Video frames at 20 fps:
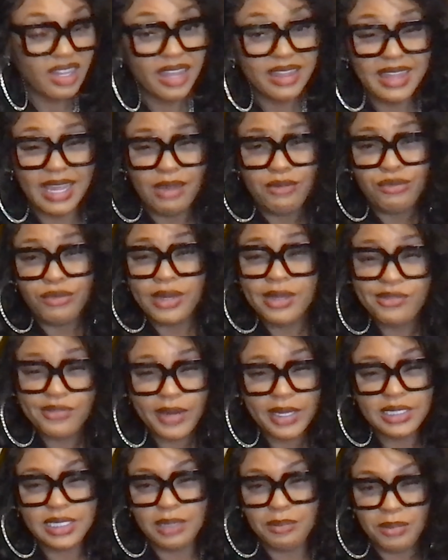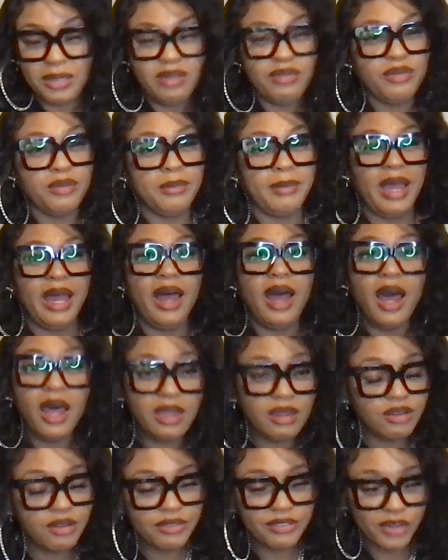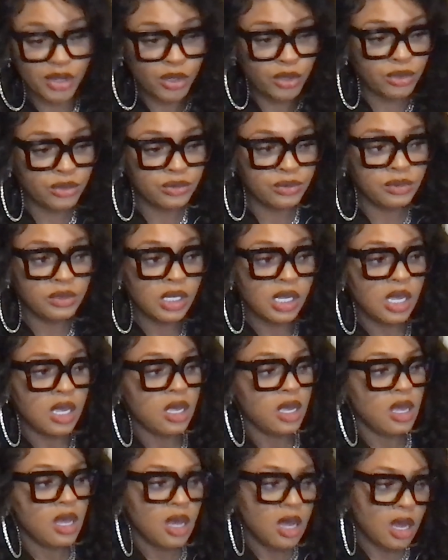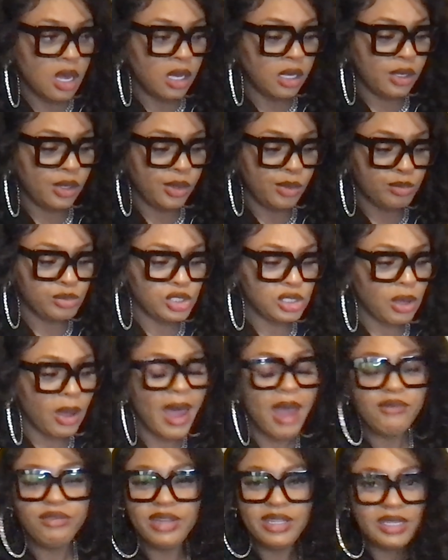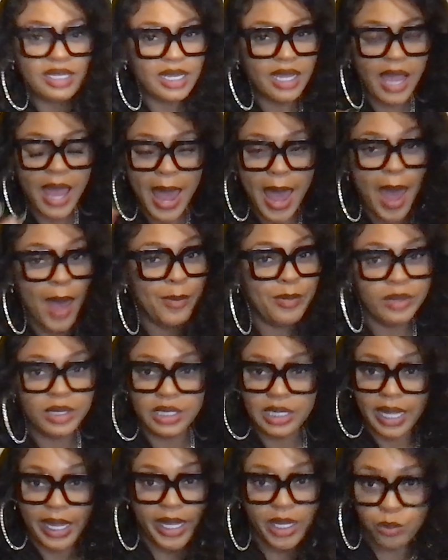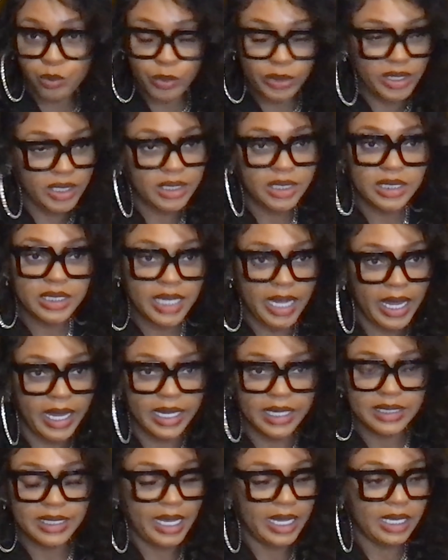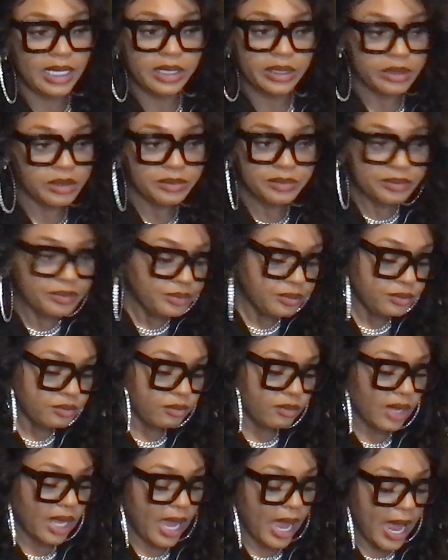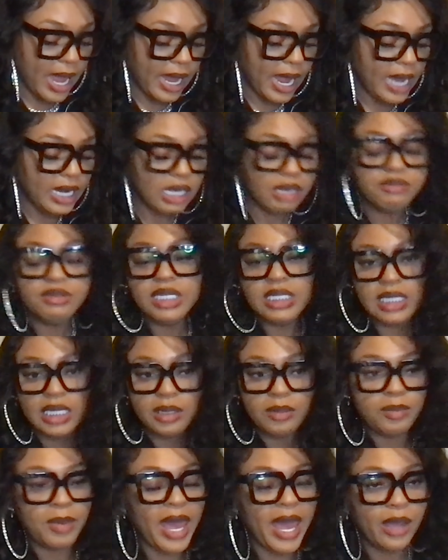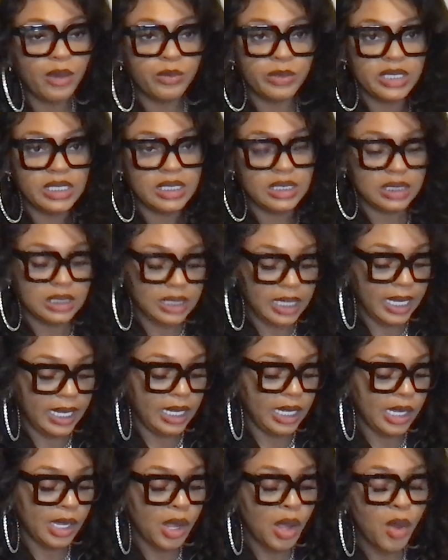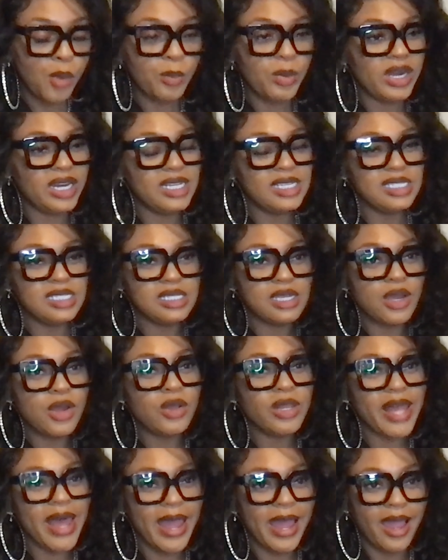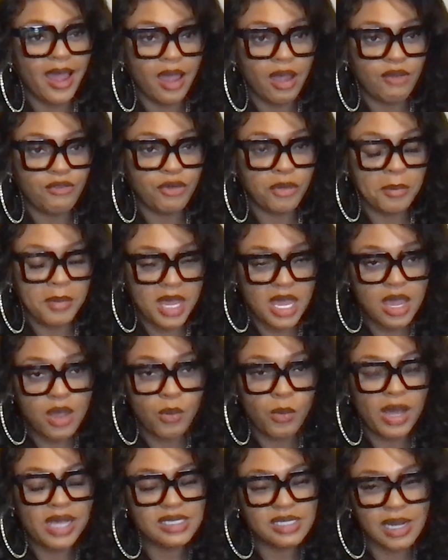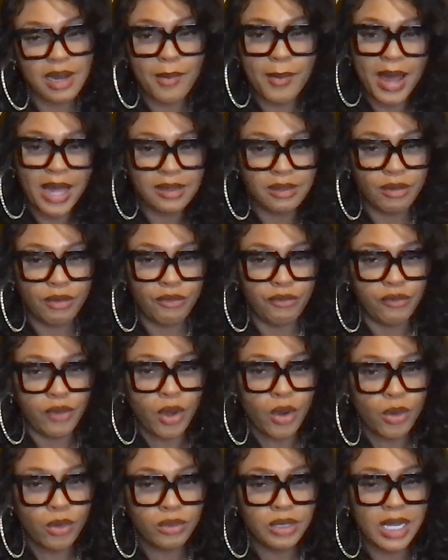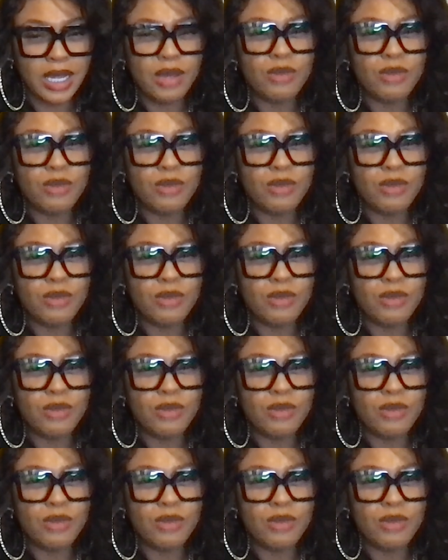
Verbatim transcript: They refunded me for my other phone. So everything happened like within a day. Like, I got everything back within a day. But it's still like, for me, it wasn't about the phone.